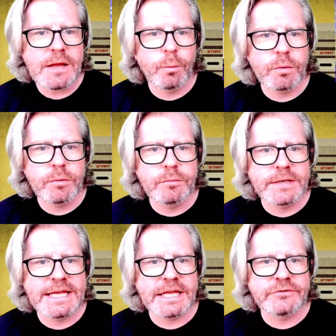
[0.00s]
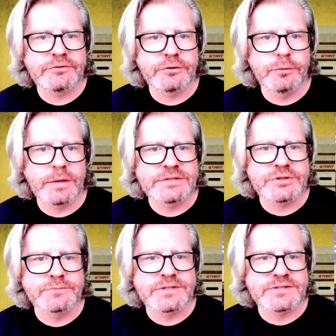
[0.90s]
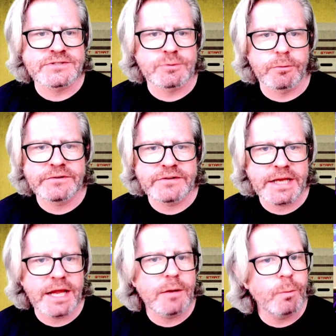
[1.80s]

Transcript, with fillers: What do we want to get into in terms of the story today?